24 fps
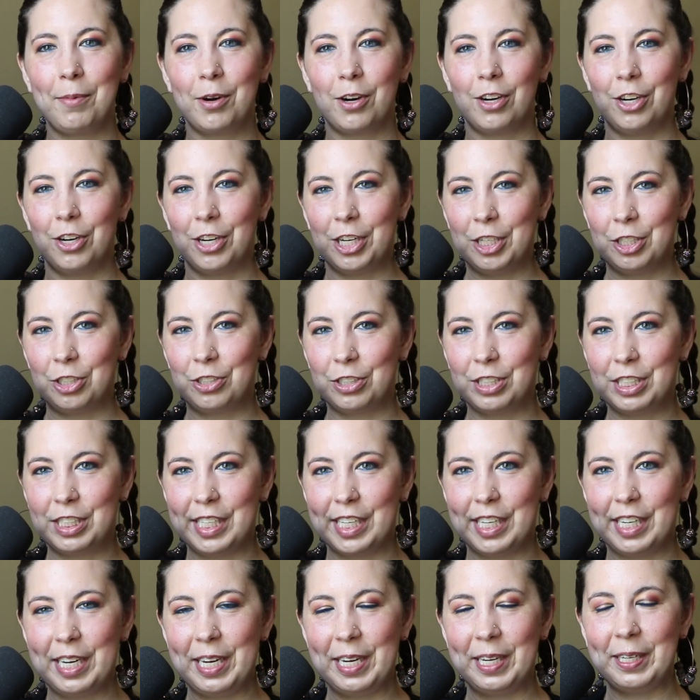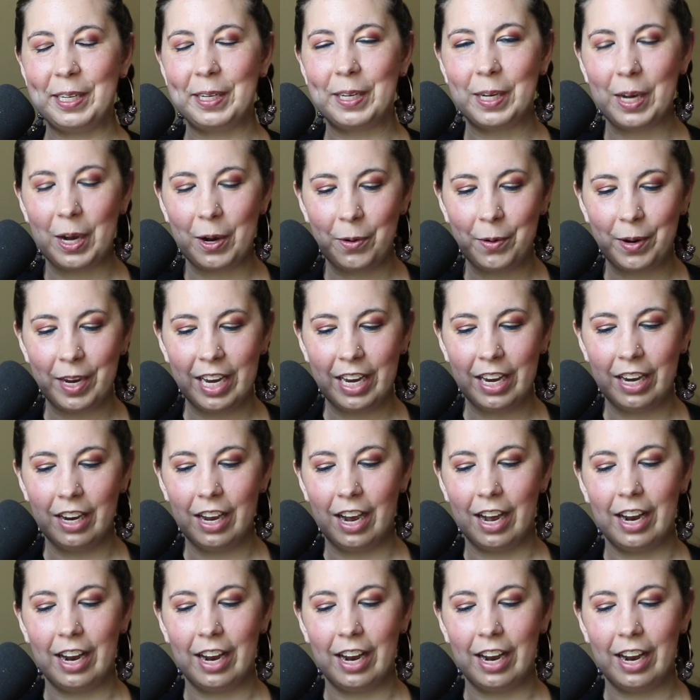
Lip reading: or you're interested in going.